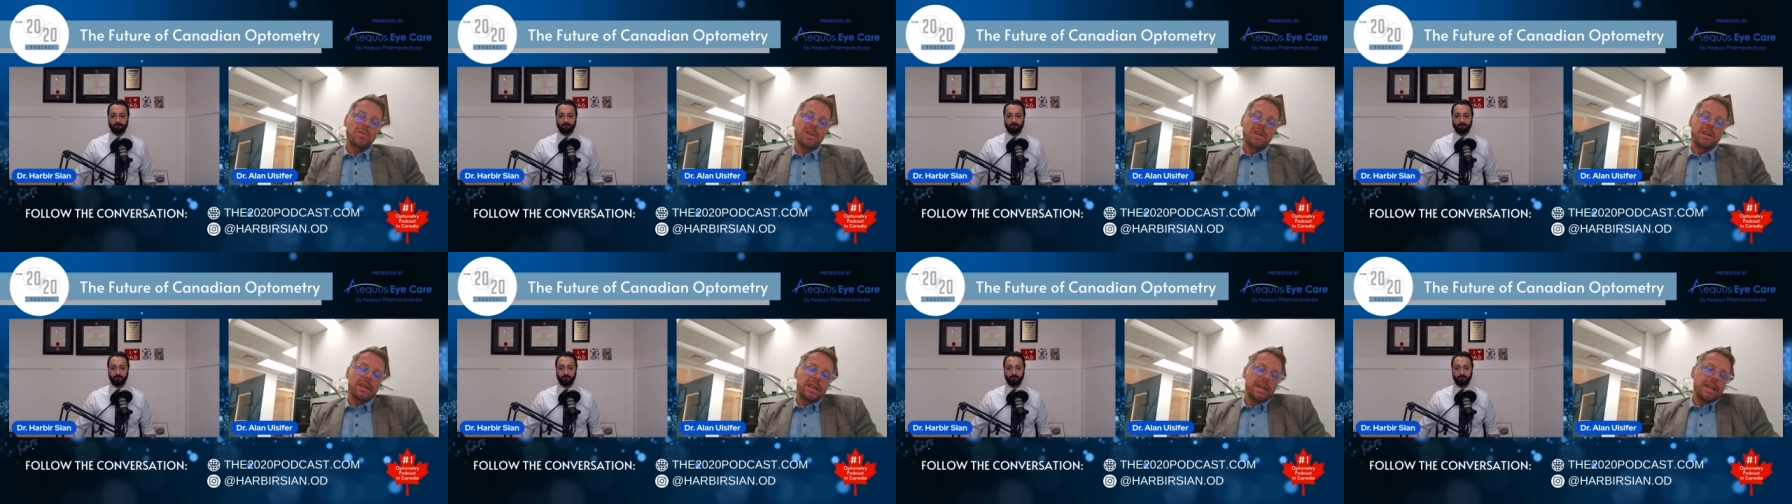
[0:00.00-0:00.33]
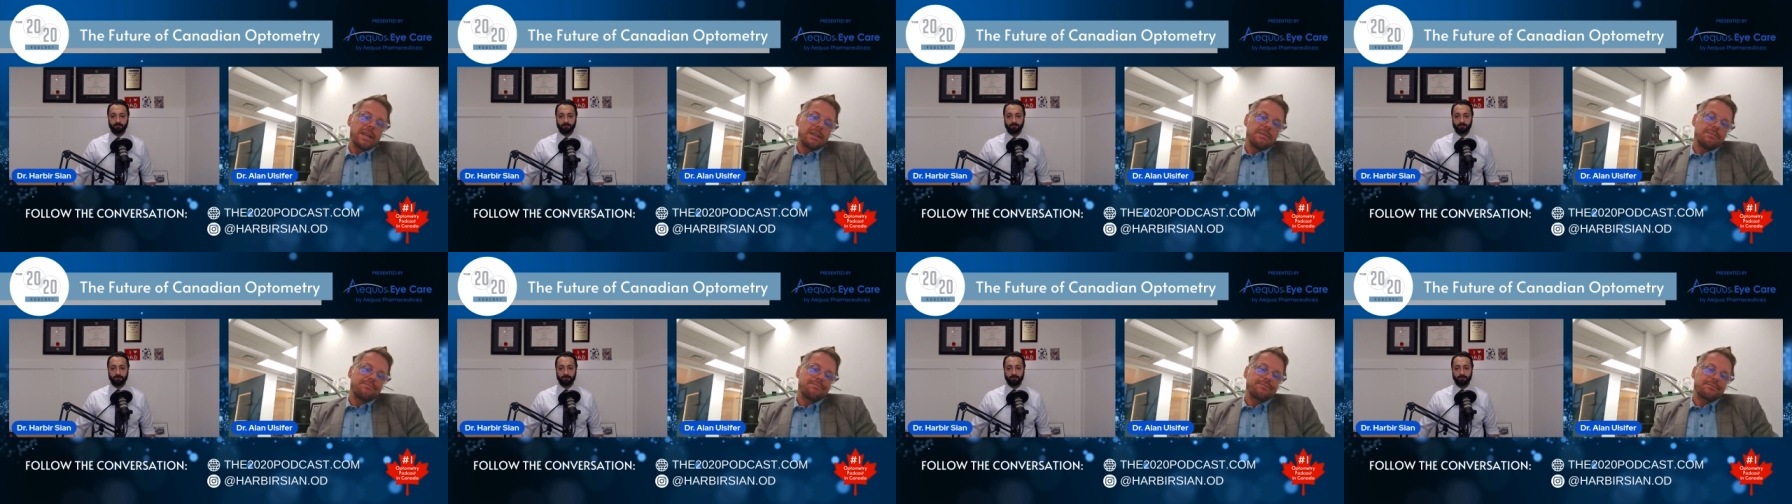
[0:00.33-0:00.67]

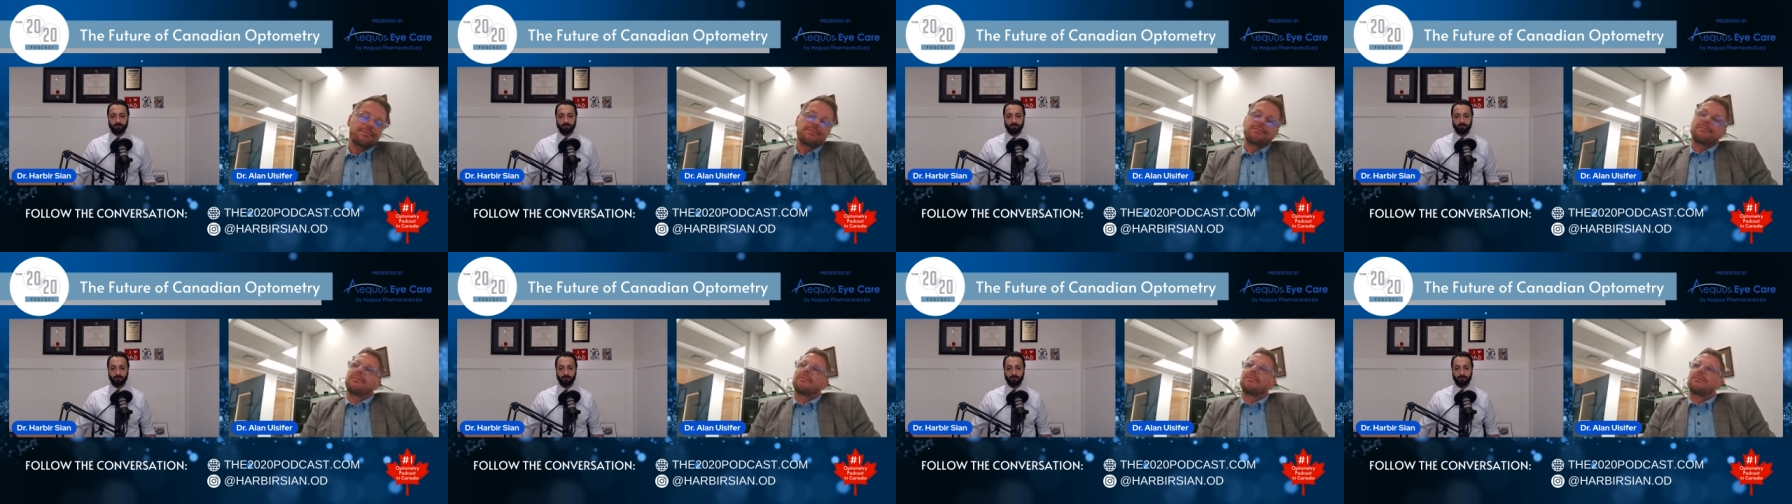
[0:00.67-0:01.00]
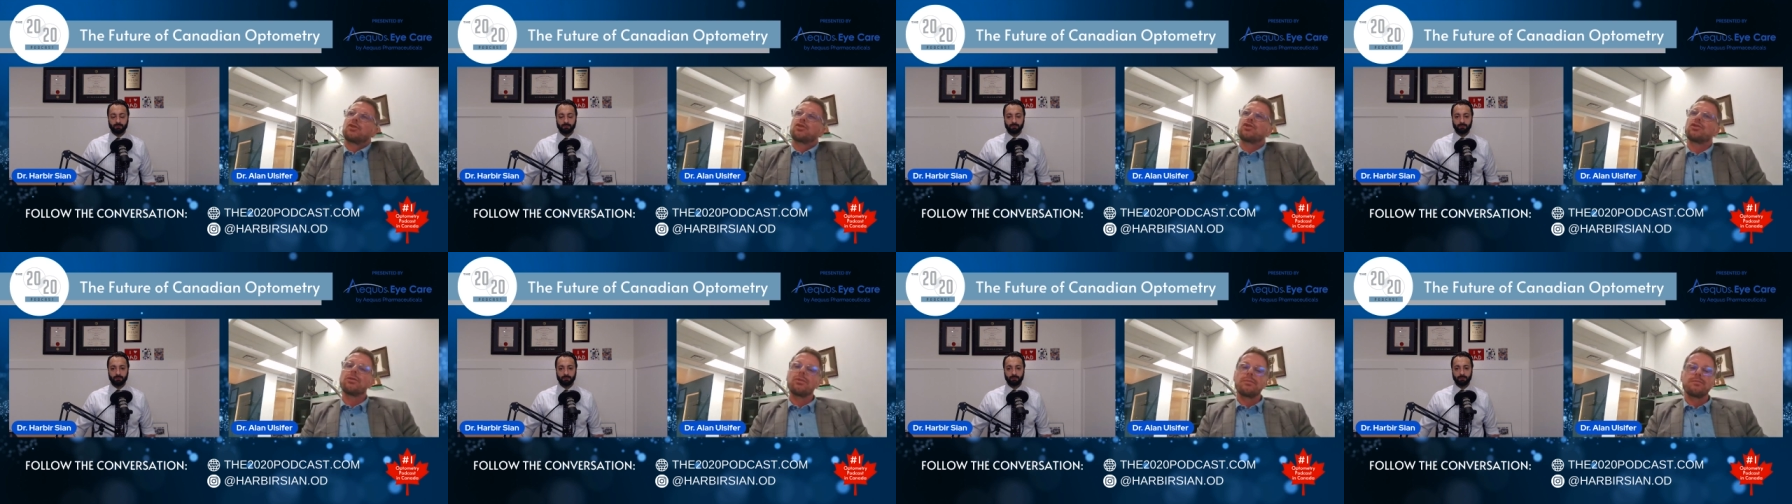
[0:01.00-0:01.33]
again,
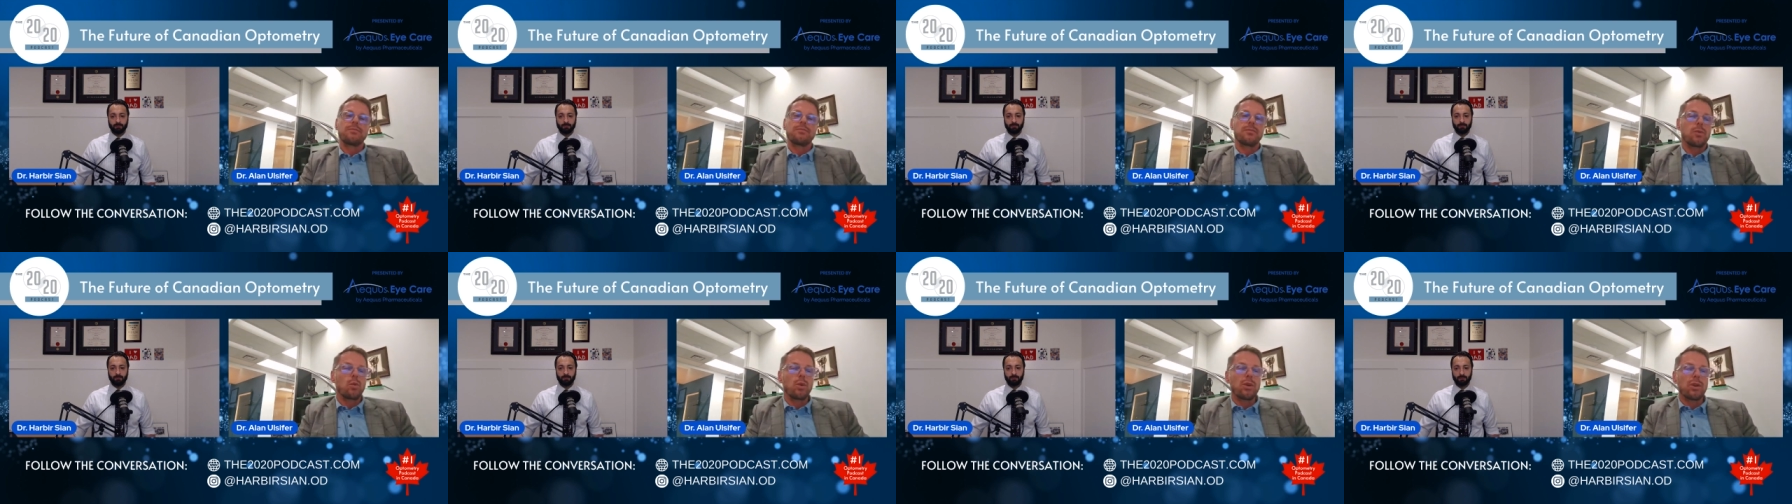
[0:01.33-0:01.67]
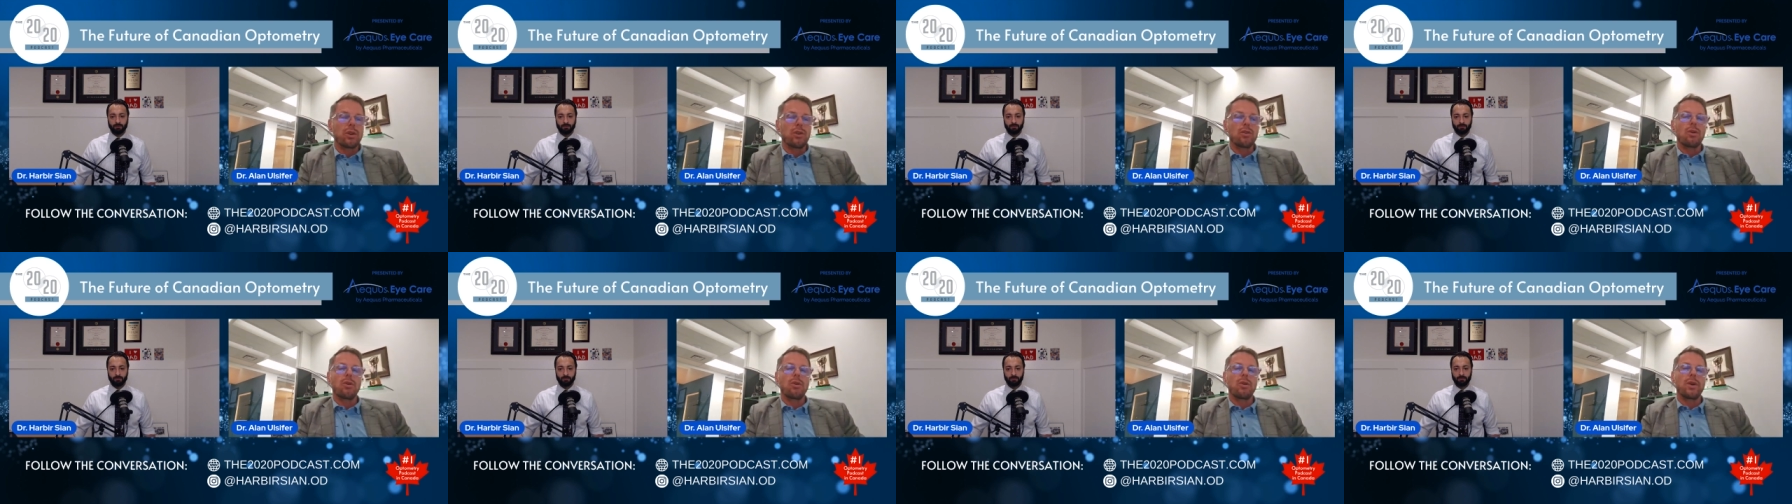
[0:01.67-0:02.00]
sure, we're
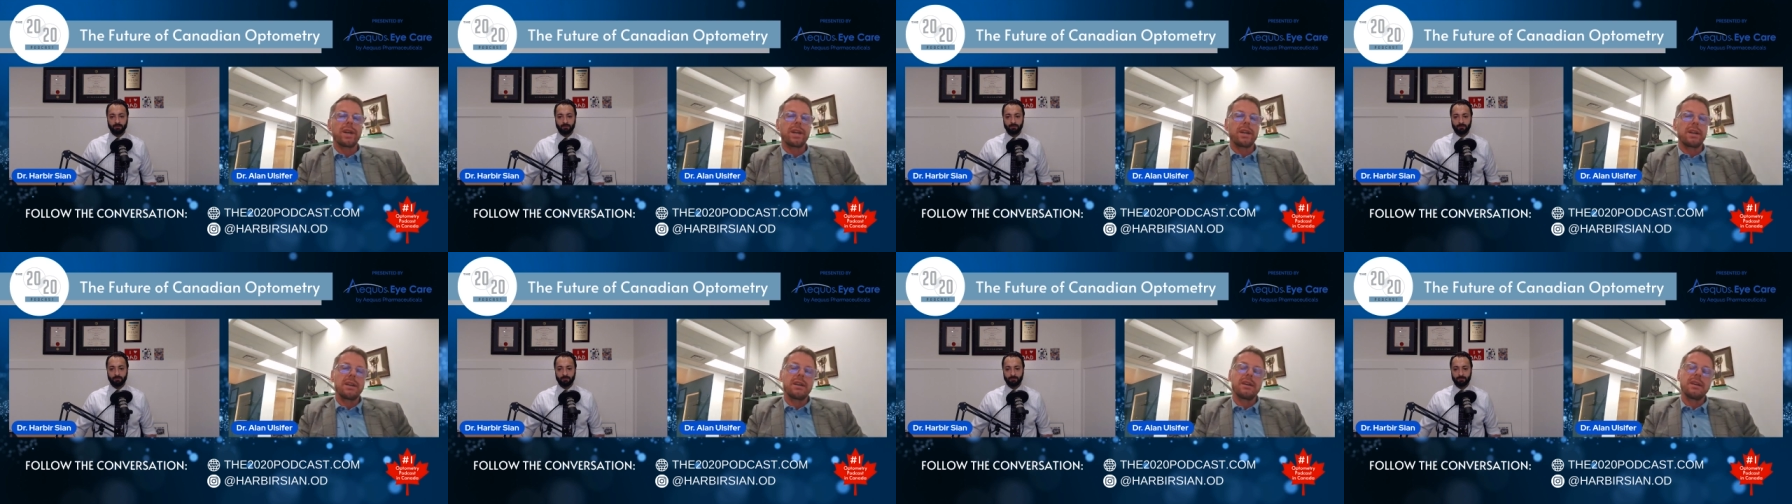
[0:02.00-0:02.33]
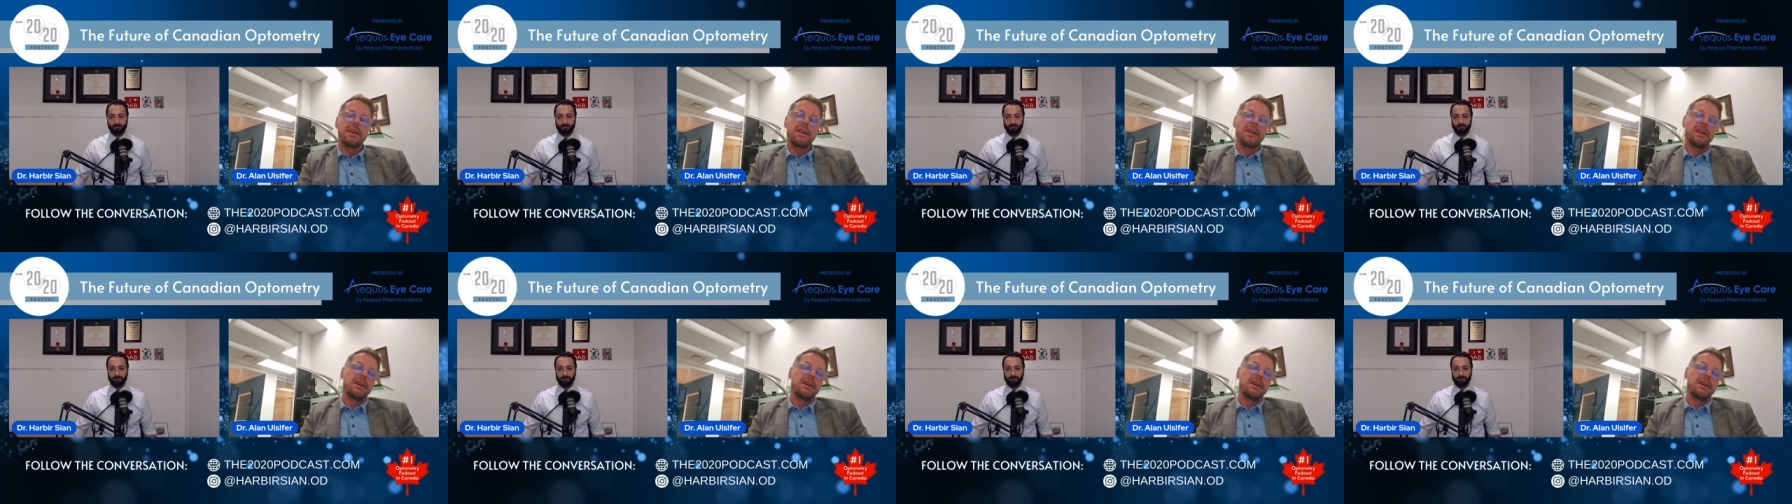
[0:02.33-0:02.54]
growing.